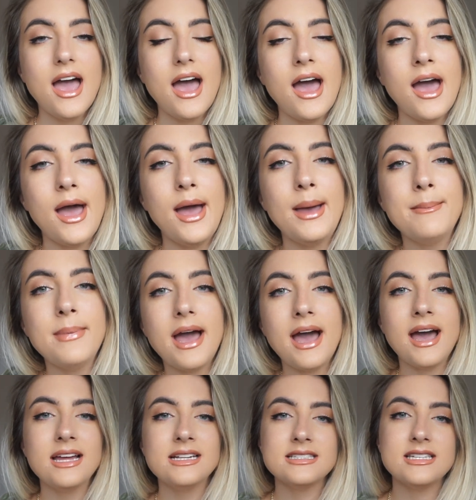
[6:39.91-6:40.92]

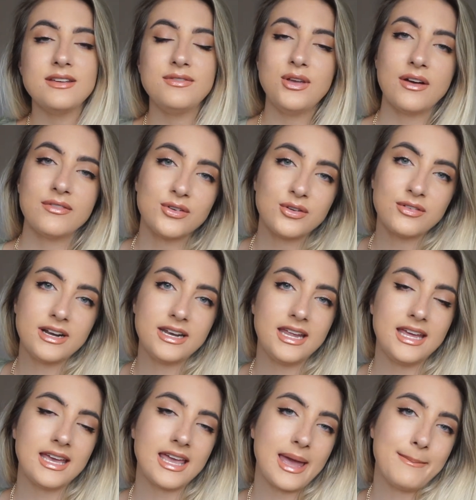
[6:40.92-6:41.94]
and if you haven't
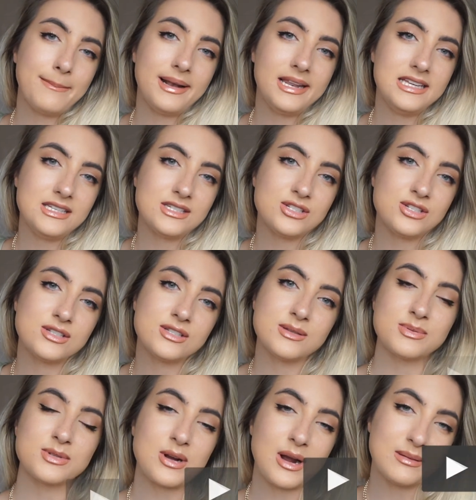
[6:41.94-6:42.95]
already, again, please just
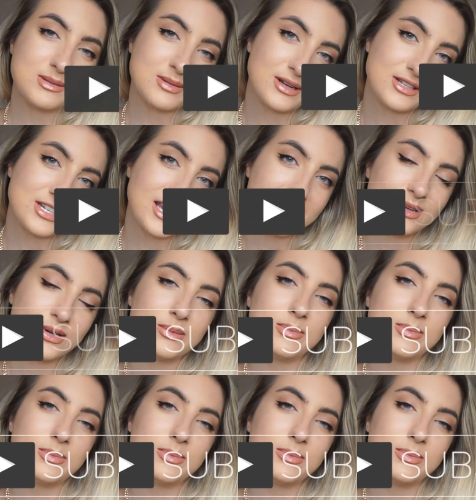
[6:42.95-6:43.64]
subscribe to our channel.